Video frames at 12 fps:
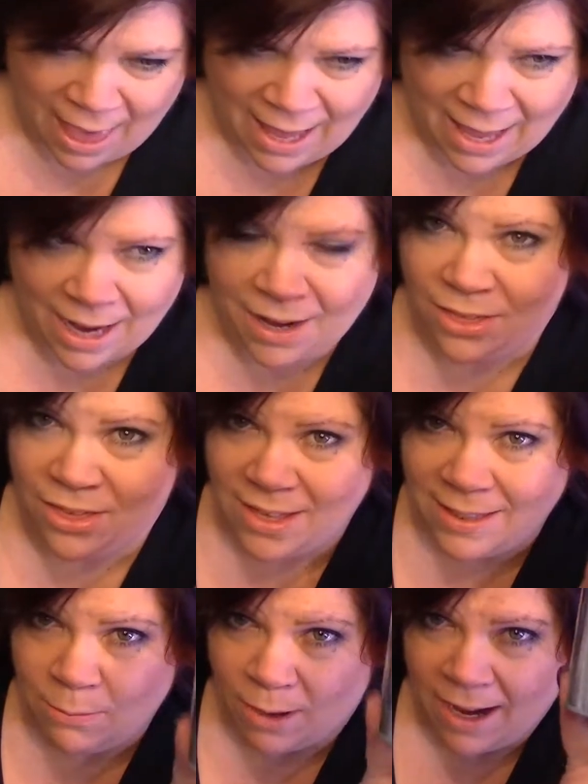And
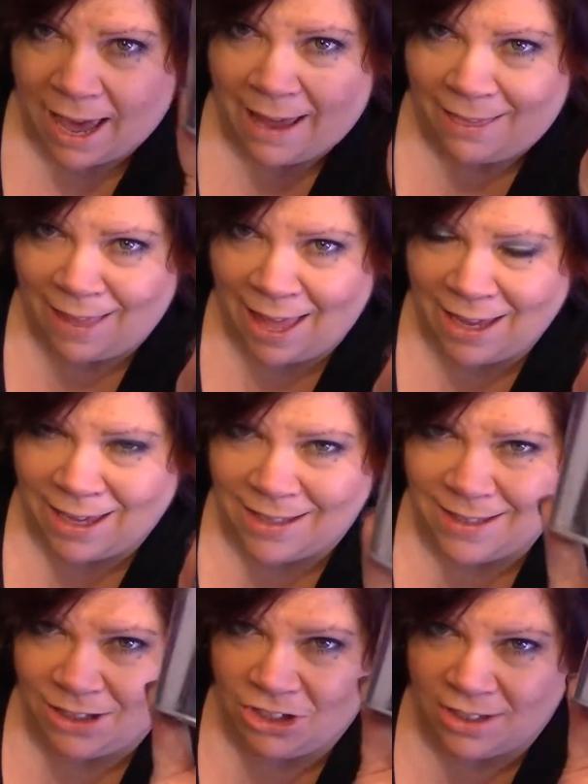this one I like
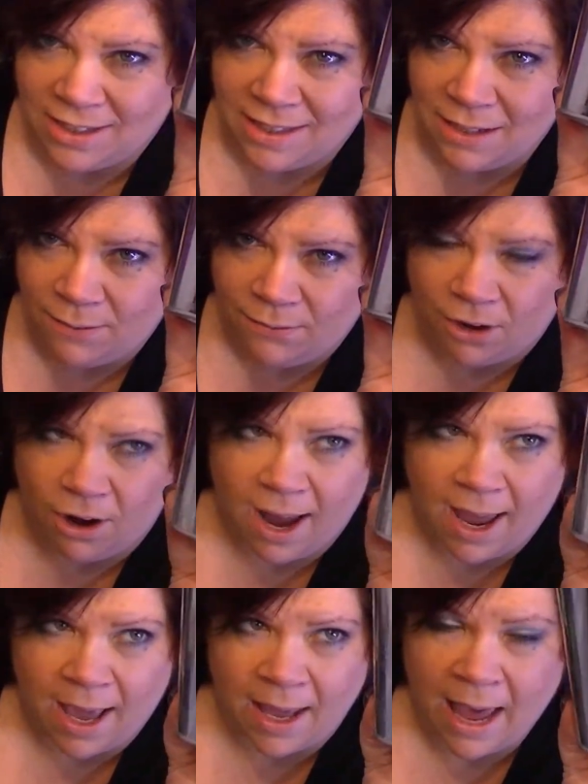because it's just silver
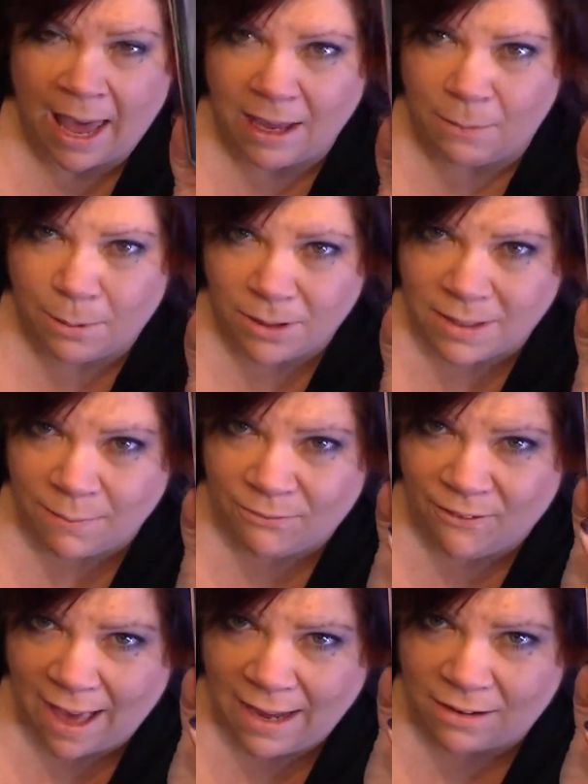and I could put some
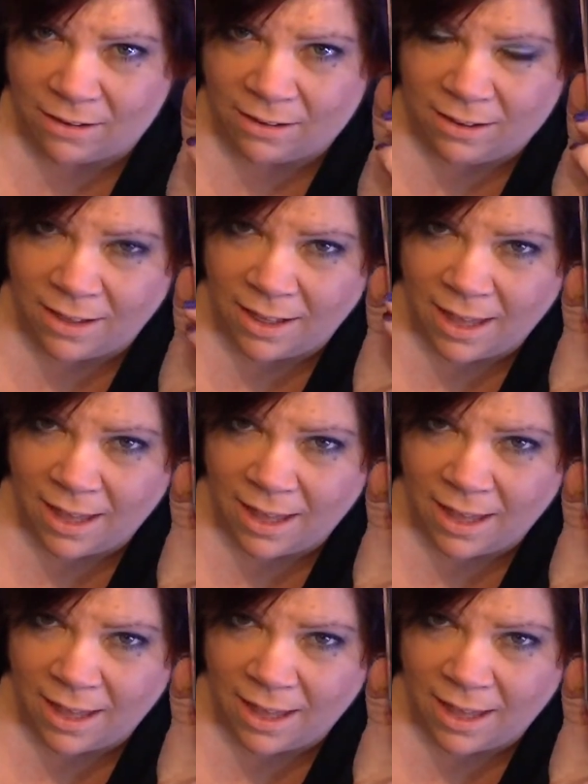vinyl